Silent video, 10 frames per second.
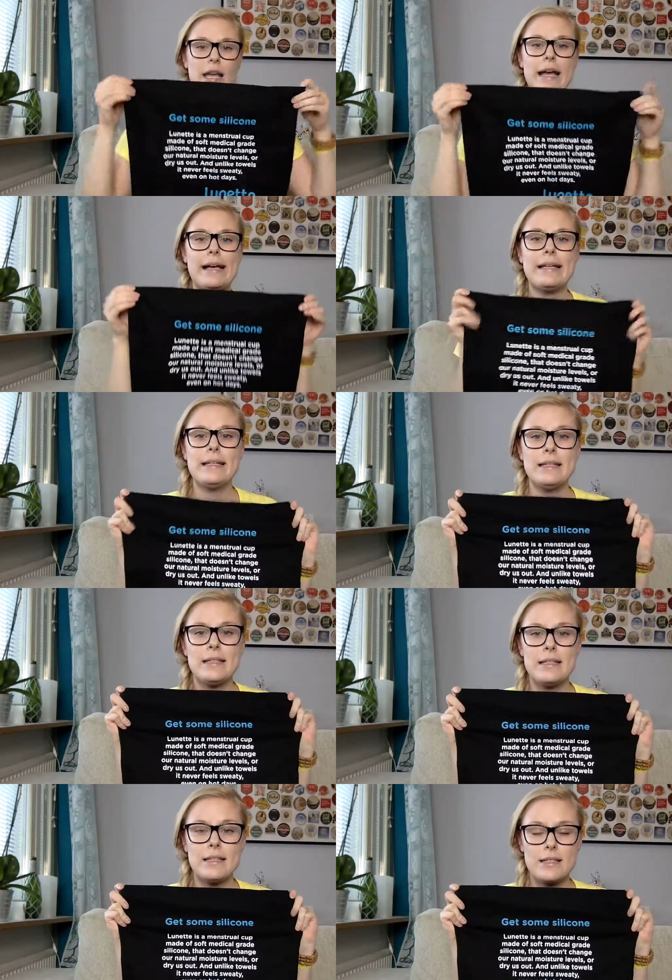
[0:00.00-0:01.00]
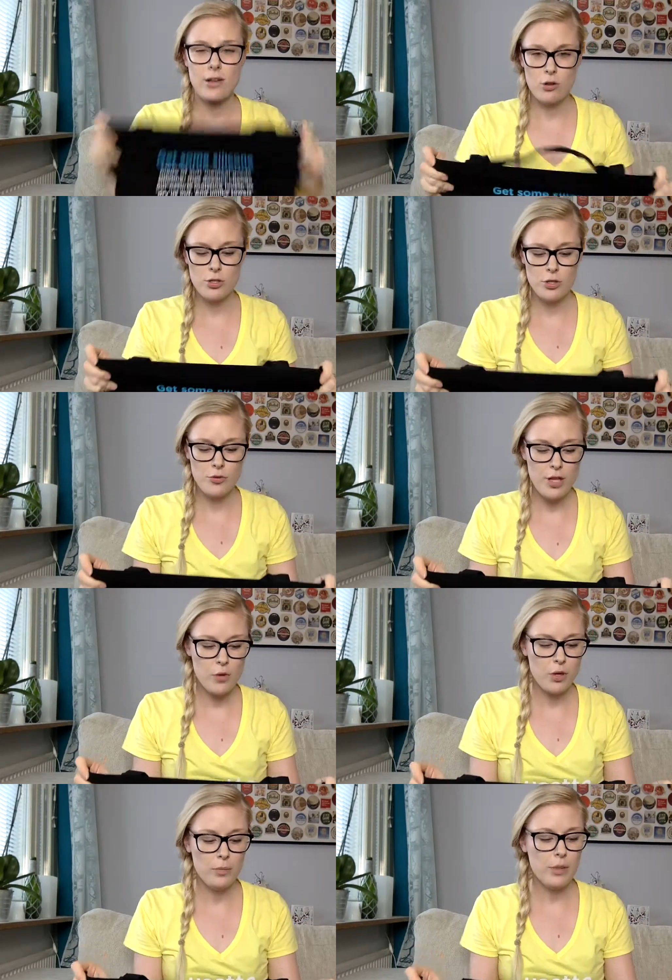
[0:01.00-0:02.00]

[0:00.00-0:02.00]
And also there will